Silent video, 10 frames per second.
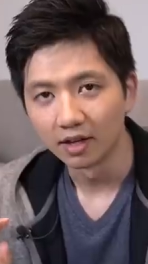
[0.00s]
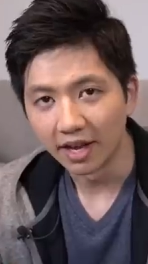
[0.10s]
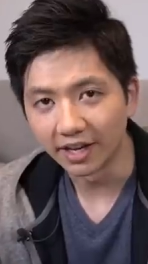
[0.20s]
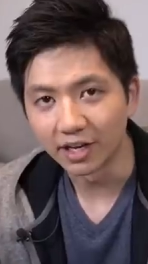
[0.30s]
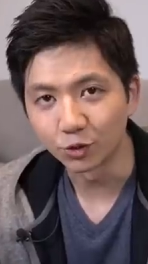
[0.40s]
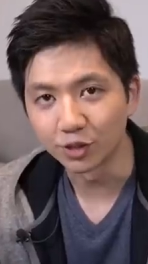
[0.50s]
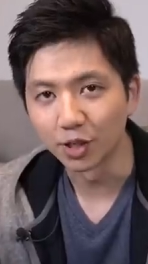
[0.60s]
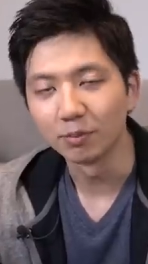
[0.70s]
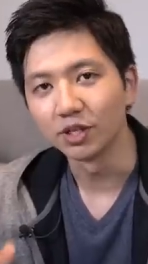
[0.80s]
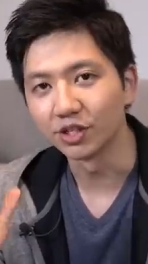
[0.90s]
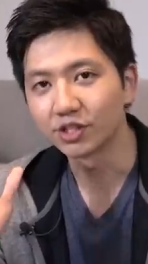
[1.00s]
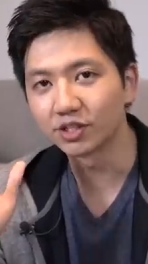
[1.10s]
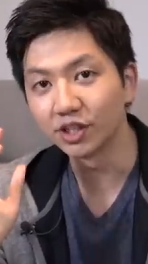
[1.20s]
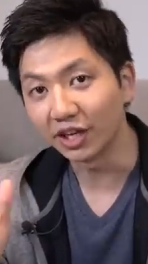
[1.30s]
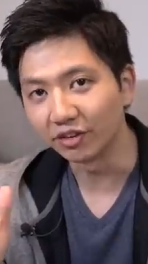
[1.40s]
Hey guys, what's up? It's
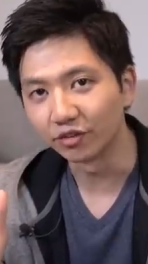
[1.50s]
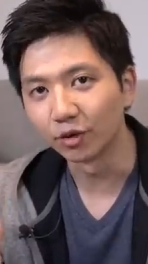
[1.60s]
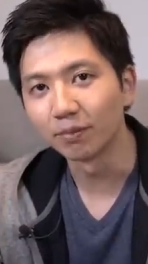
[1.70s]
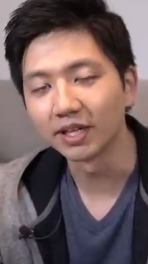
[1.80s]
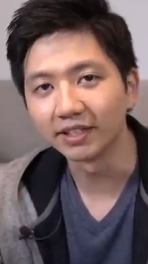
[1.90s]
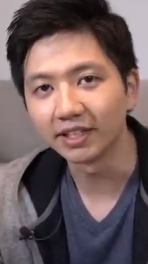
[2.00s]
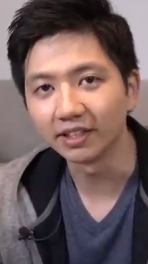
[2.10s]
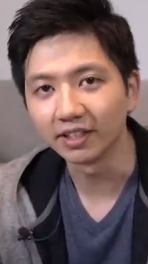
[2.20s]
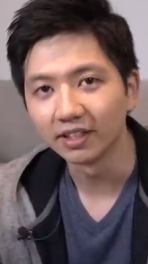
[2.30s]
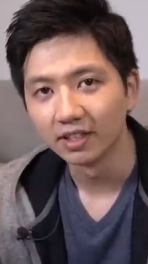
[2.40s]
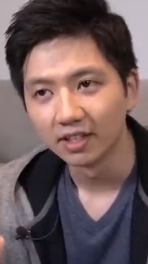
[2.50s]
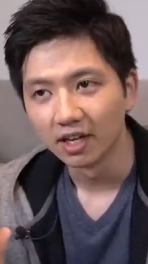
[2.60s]
David from thePandaily.